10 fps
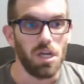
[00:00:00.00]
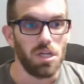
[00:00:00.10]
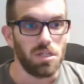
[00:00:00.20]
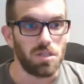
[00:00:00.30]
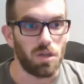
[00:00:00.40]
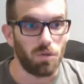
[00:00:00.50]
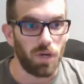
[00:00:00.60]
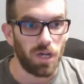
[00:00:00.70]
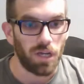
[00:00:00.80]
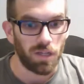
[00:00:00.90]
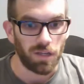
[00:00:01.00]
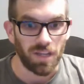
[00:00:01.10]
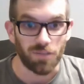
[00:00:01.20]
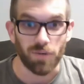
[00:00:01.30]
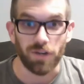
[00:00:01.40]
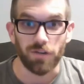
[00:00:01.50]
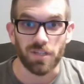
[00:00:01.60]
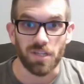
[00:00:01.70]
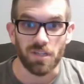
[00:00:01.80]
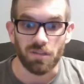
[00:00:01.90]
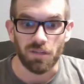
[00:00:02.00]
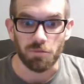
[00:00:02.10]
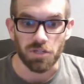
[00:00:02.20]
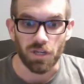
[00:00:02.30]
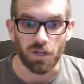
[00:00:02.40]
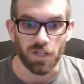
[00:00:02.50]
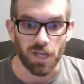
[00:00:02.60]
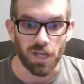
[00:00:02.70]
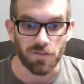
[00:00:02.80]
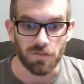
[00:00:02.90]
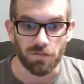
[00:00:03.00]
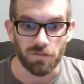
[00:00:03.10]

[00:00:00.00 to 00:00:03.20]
So, as Red Green said, keep your stick on the ice.